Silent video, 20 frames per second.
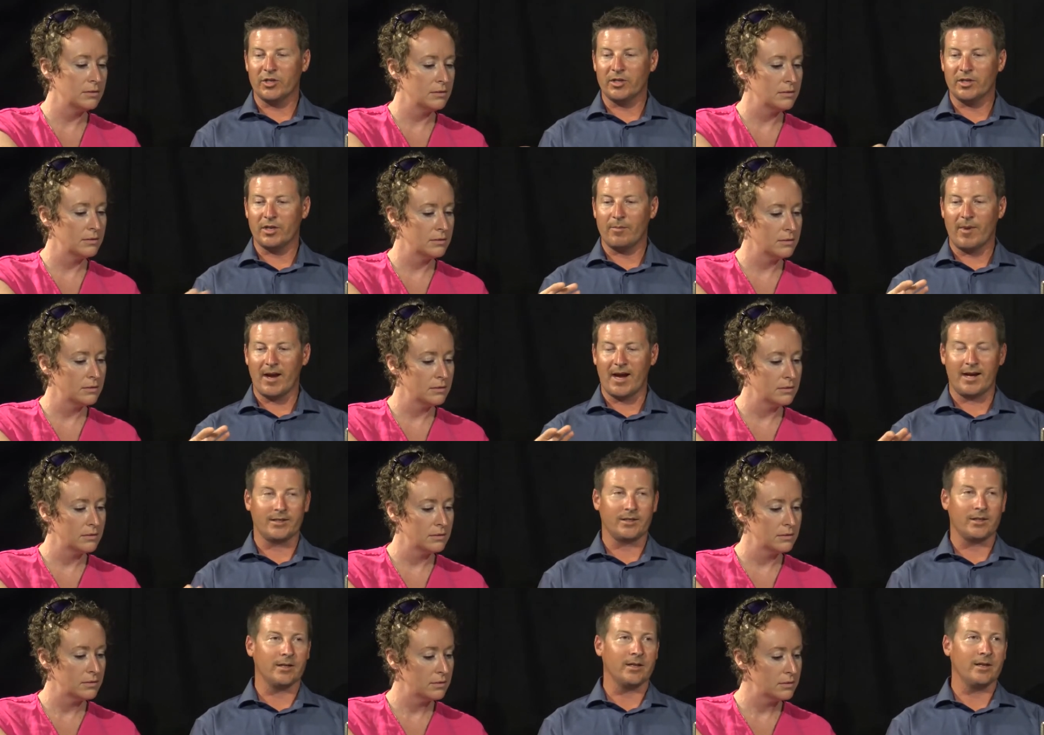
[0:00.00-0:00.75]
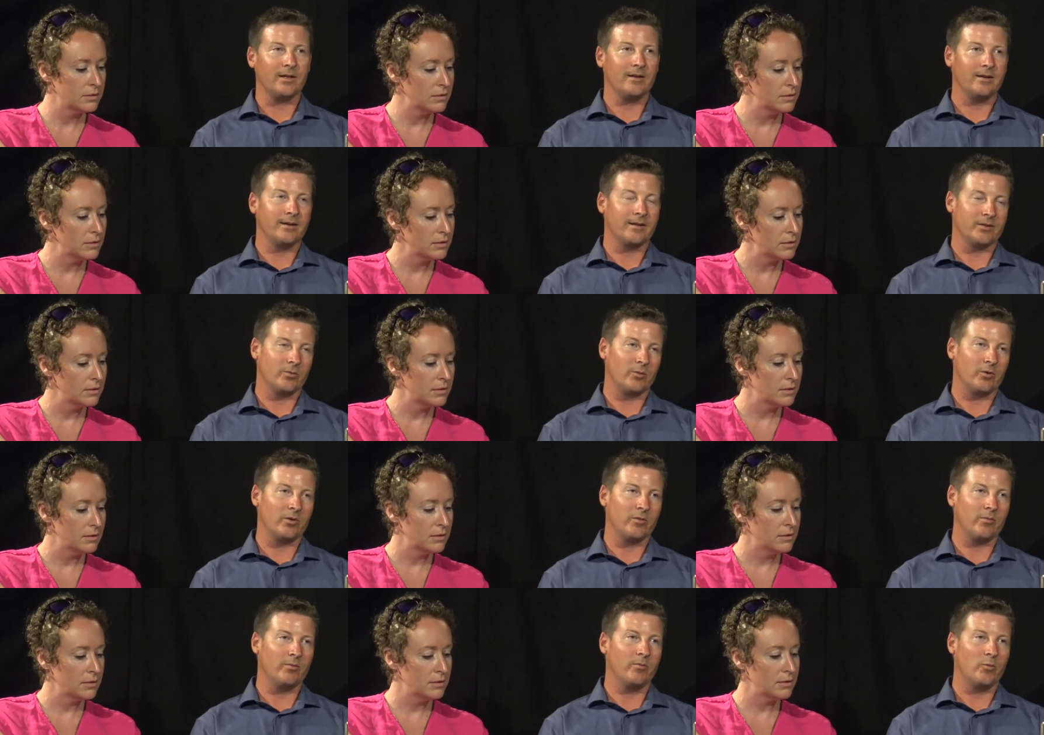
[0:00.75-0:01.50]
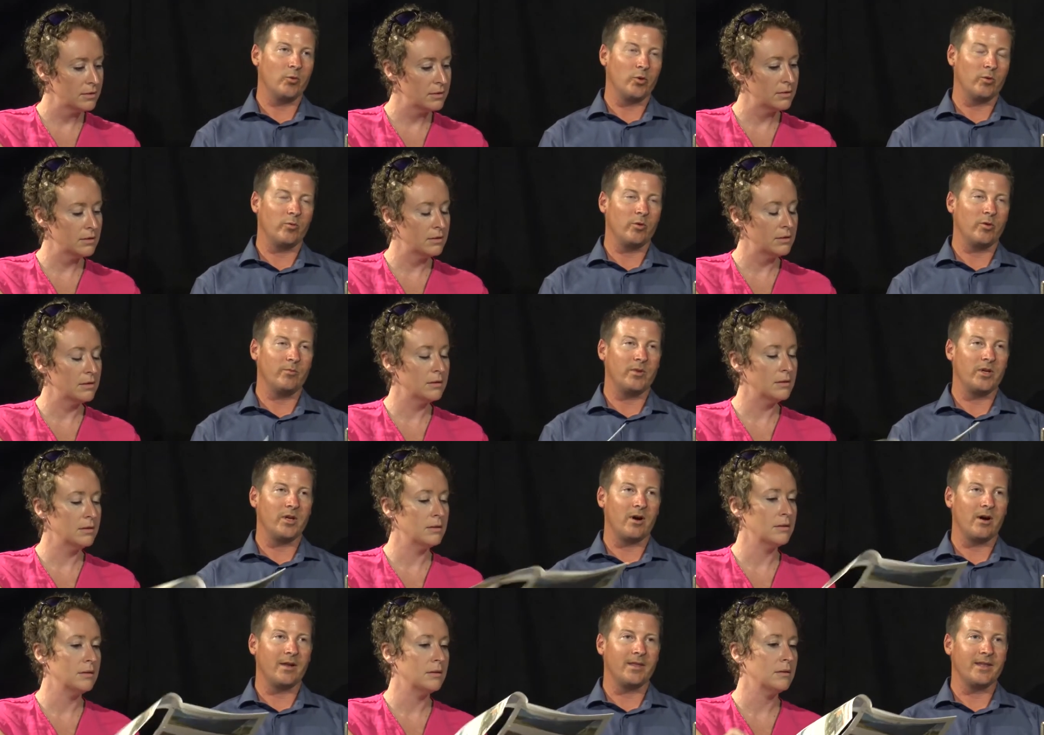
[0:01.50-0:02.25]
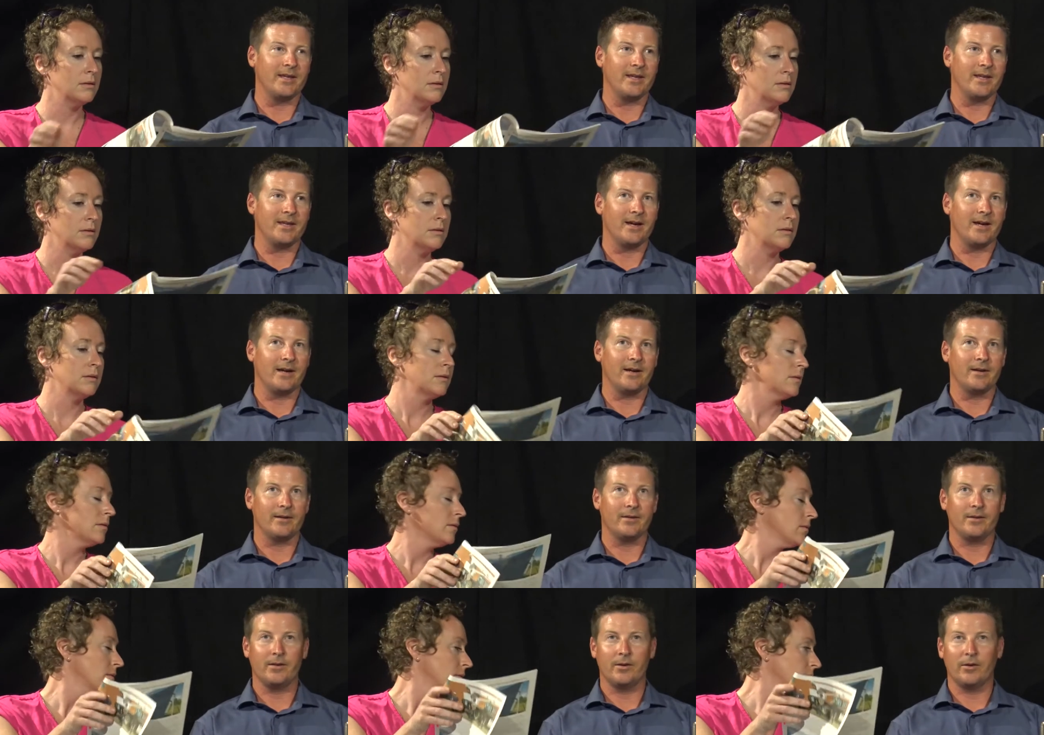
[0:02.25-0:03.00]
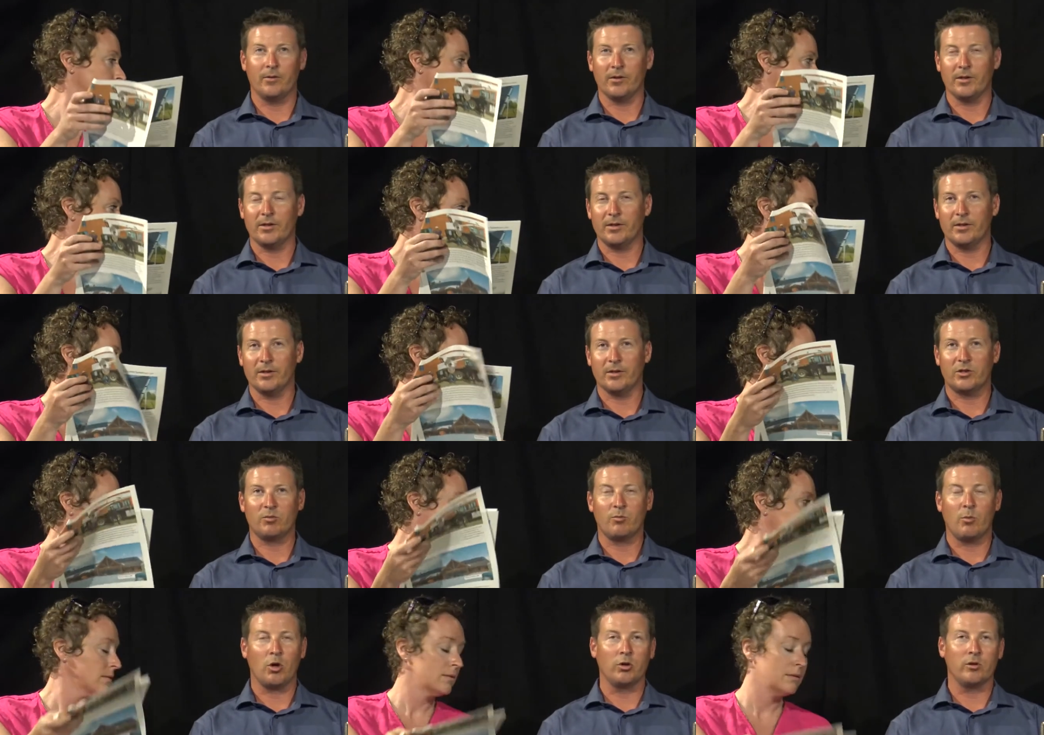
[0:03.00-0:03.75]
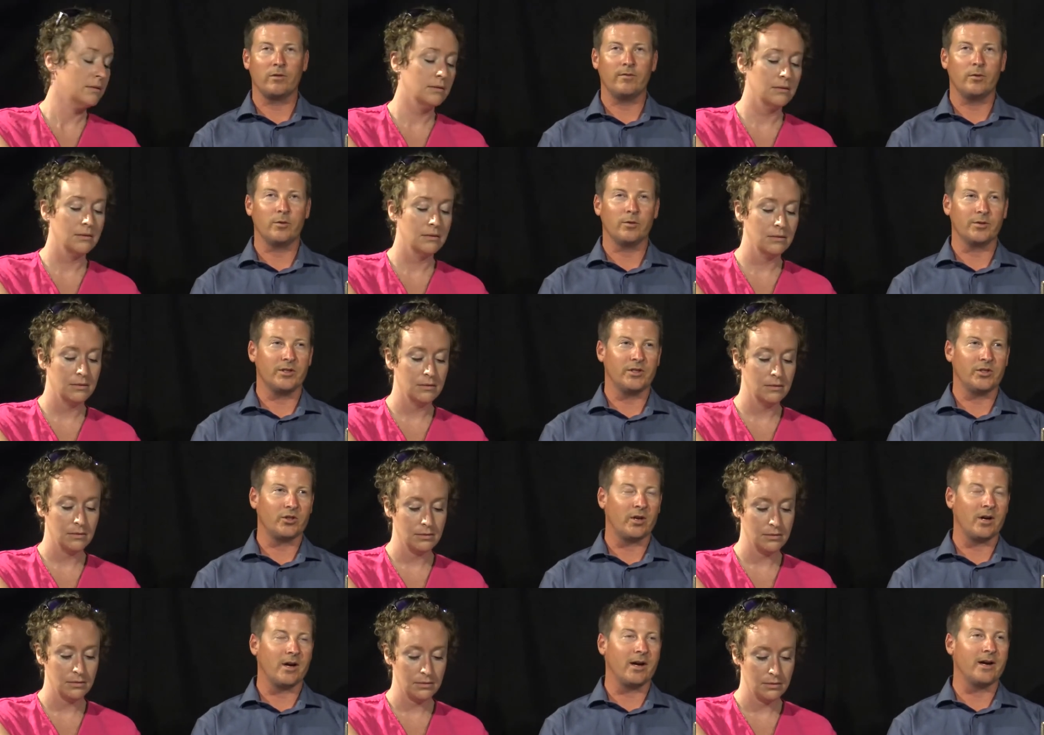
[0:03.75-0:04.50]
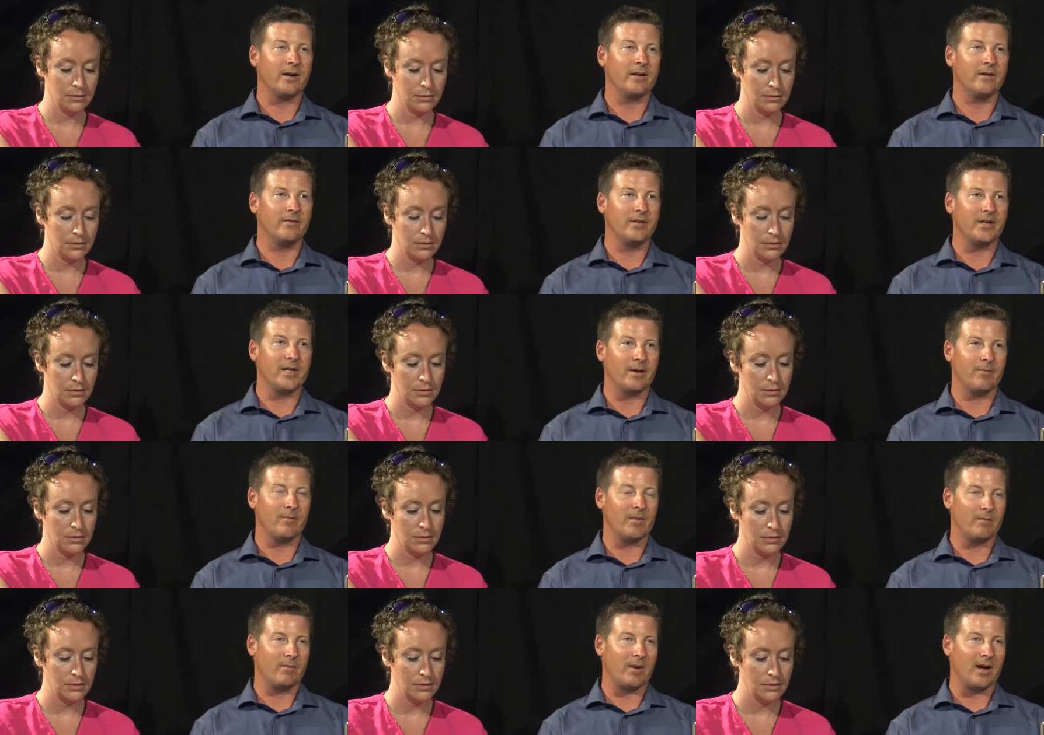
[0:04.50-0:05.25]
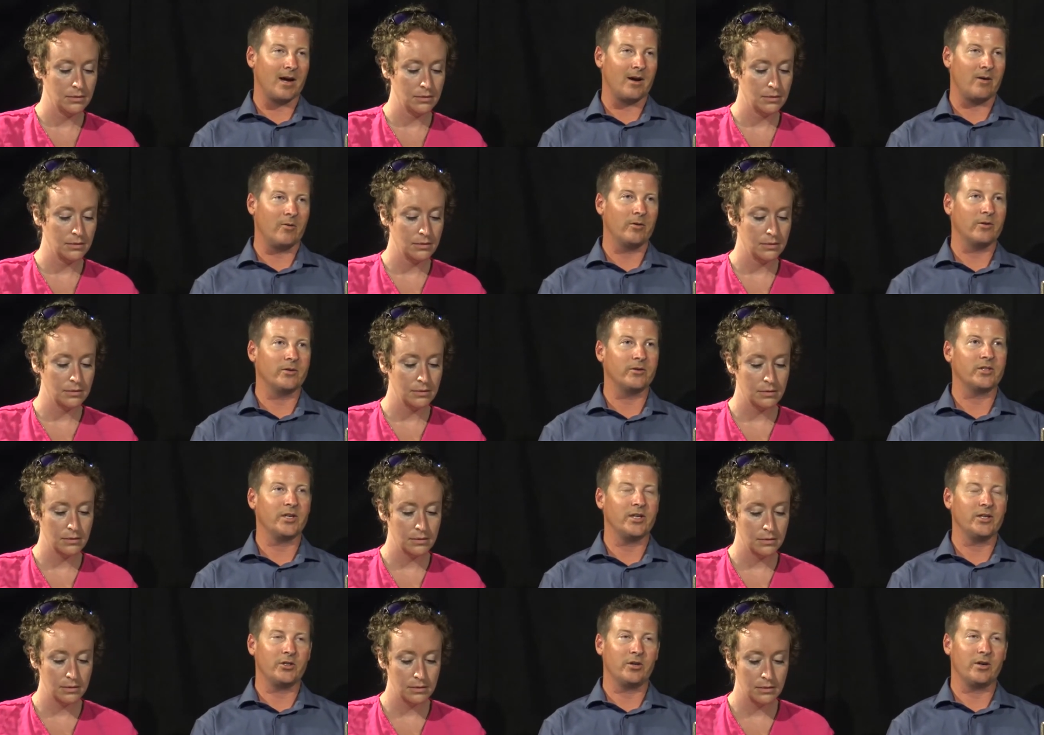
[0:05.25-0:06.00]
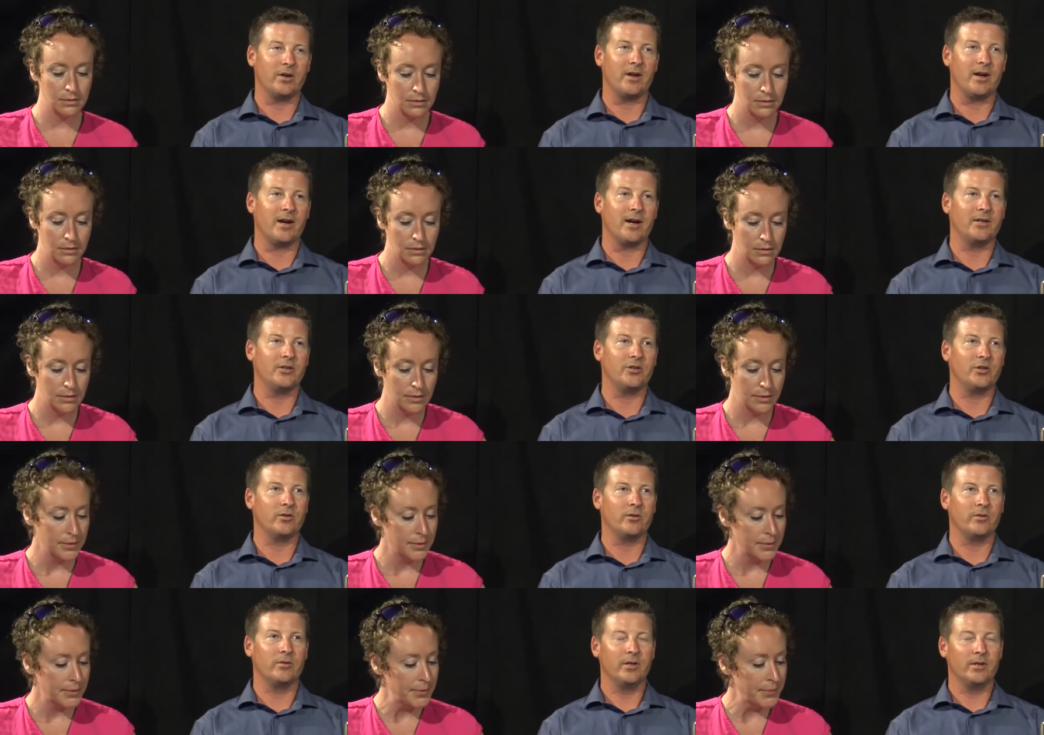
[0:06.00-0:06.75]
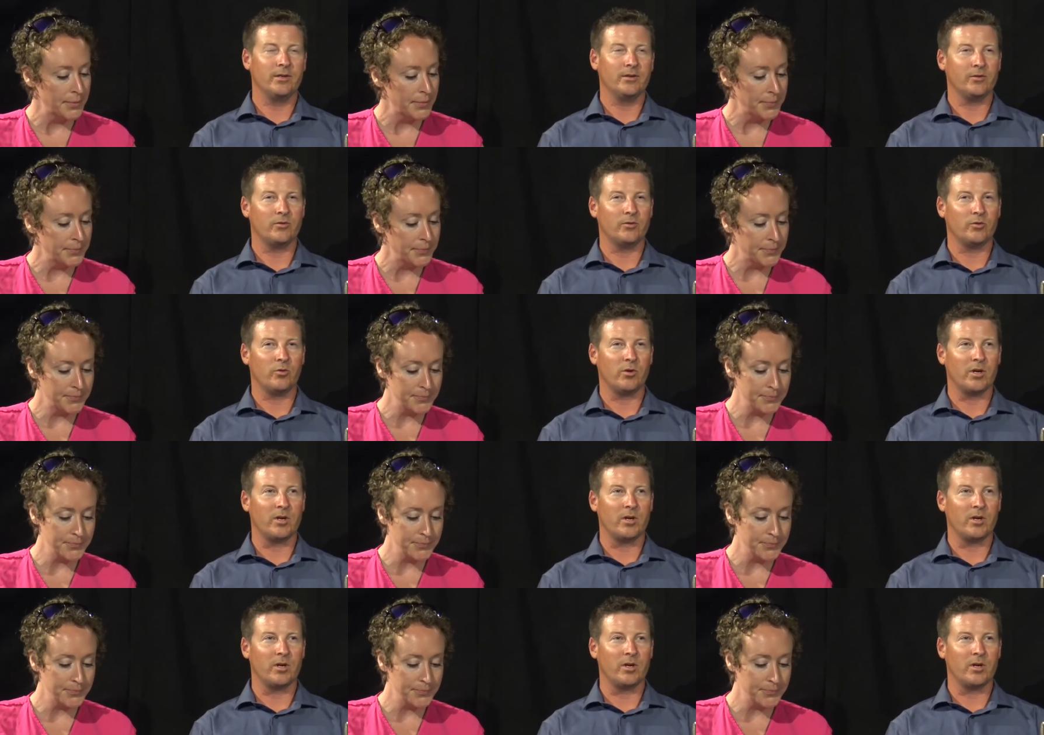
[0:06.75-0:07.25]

Speaker 1: capacity, because we're we would be on the uh, you know the, the smaller voltage side of the N B Power or Saint John Hydro, so twenty